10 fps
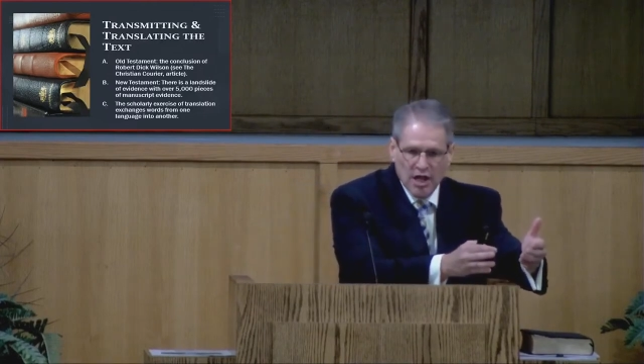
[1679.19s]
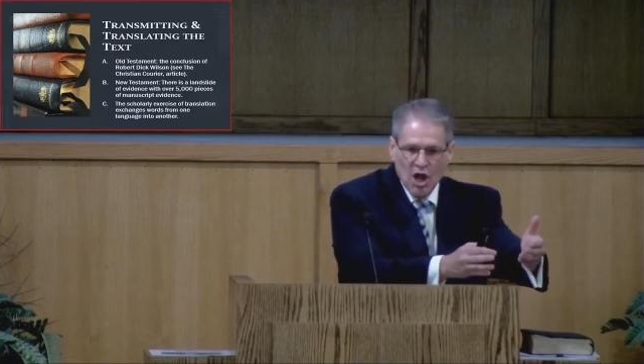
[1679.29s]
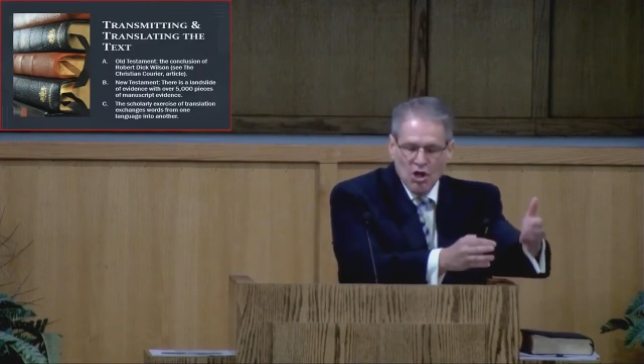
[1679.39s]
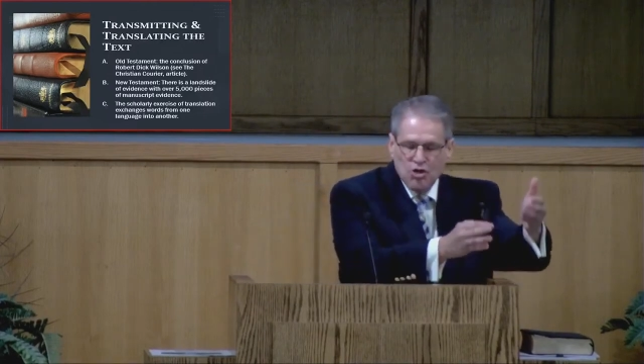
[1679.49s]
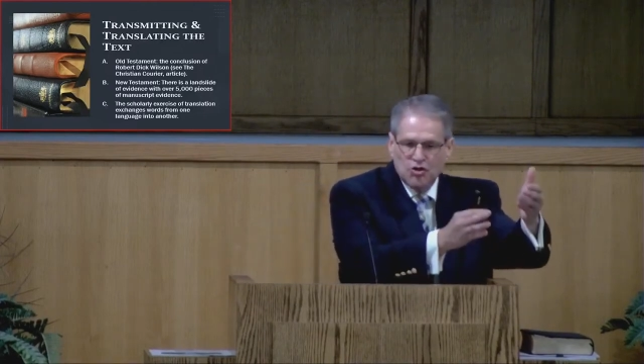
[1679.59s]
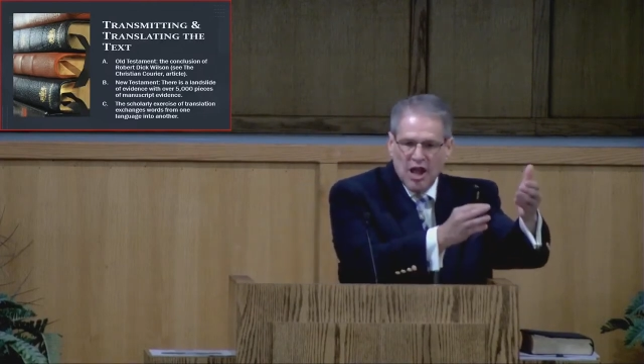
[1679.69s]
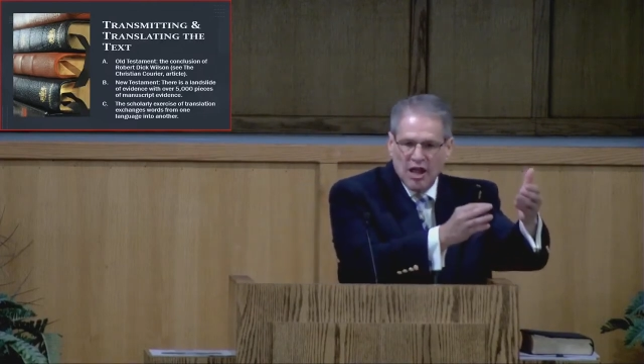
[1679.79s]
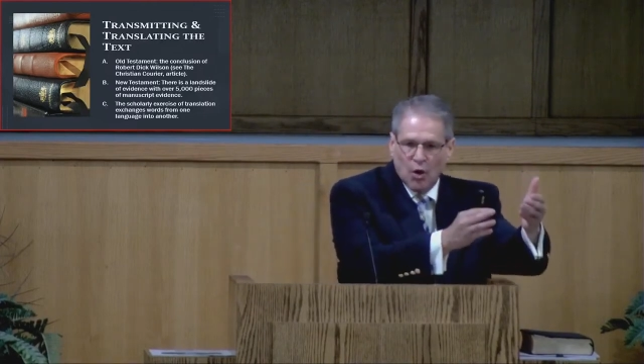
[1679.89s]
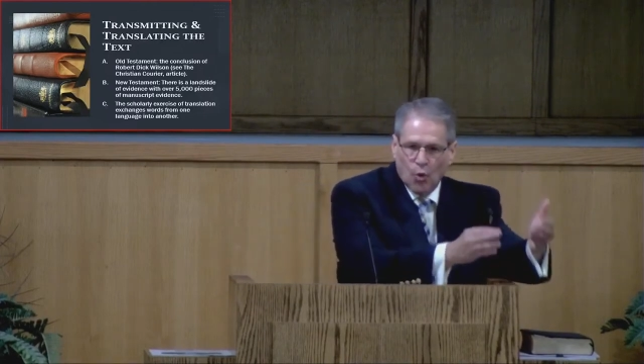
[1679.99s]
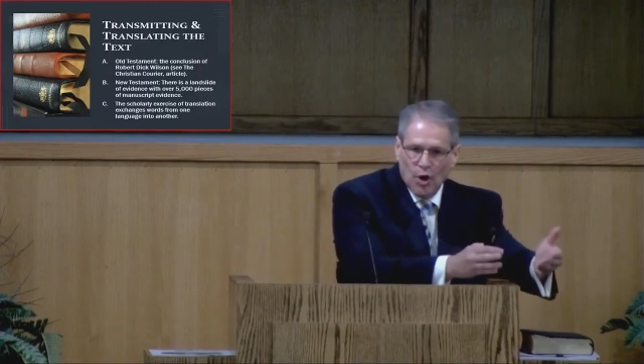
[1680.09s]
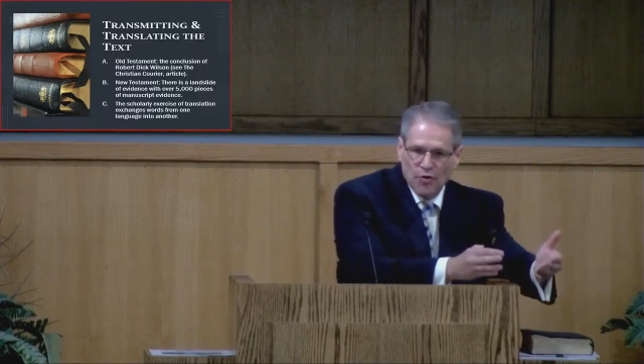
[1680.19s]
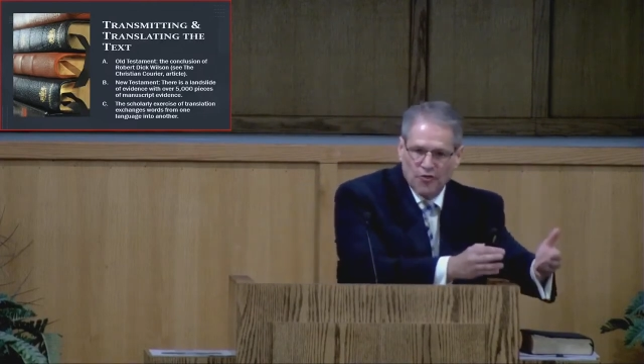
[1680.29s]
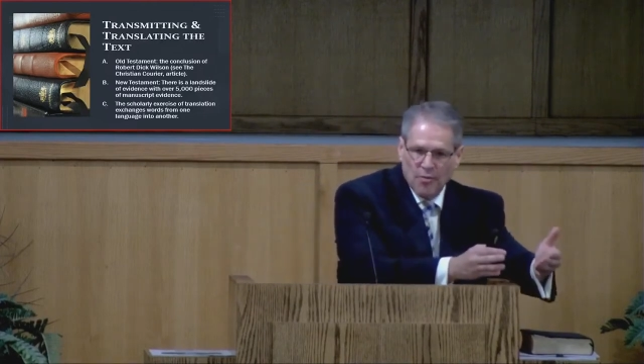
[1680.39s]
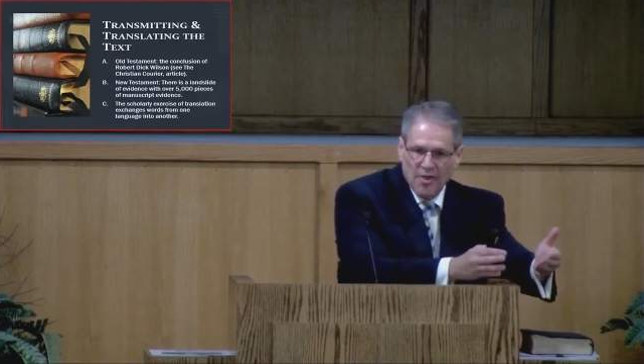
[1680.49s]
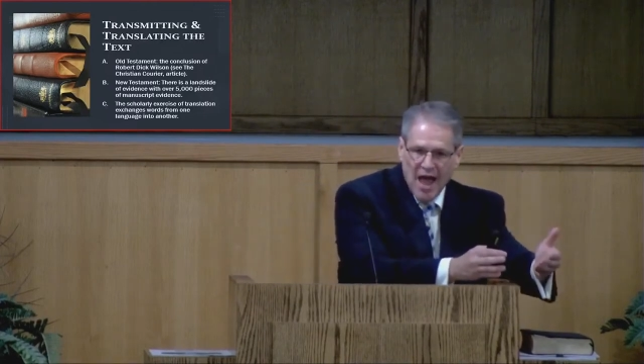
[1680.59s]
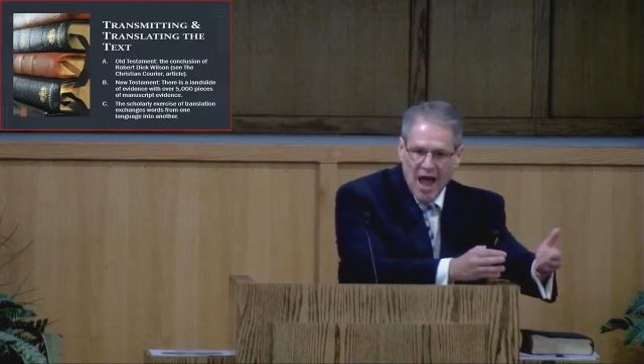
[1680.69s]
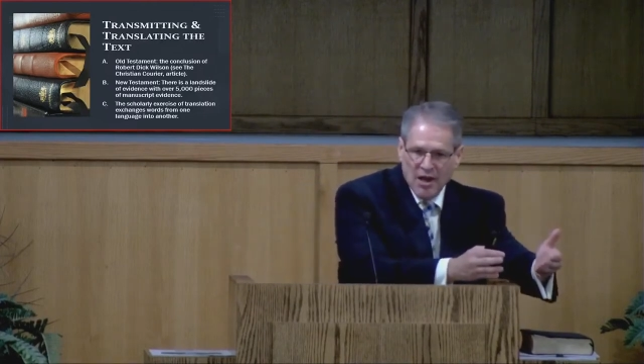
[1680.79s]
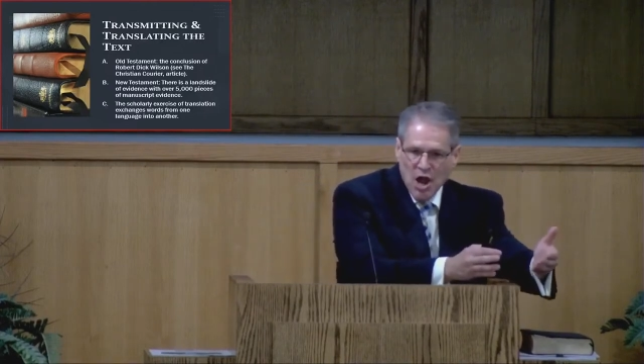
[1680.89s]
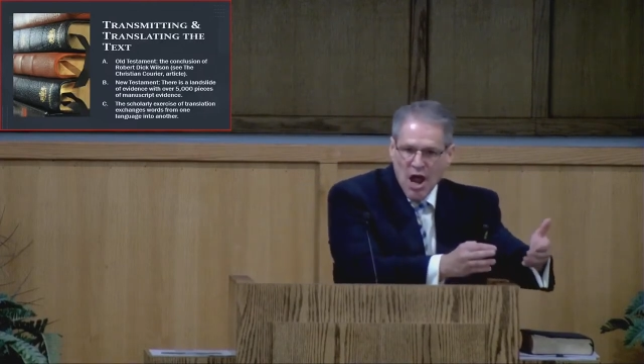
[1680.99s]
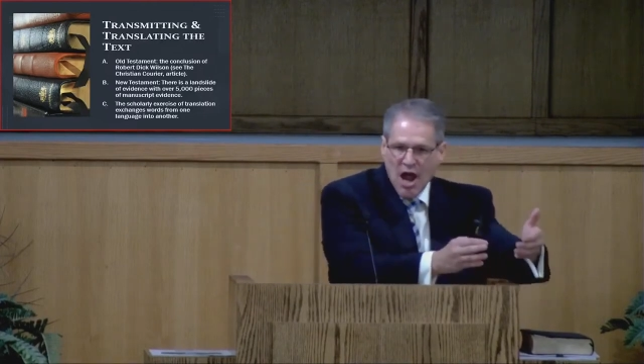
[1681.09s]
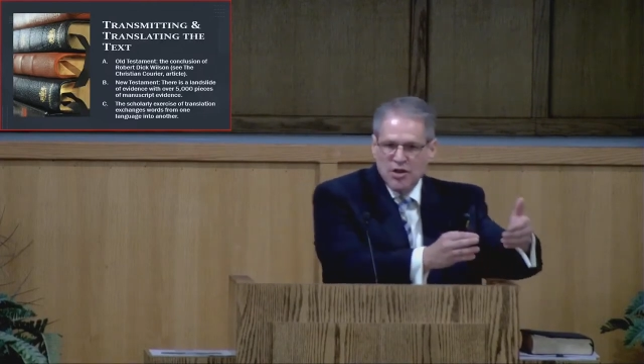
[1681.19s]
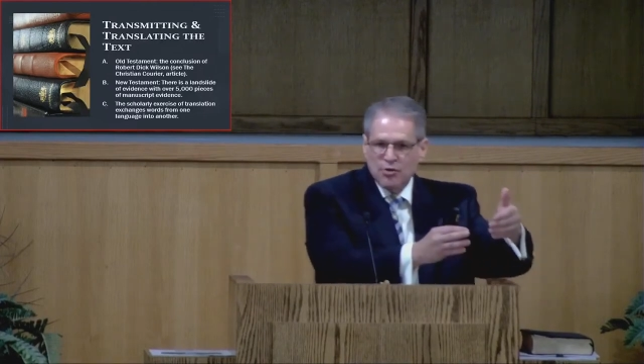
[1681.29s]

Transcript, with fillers: you take a word from that, and you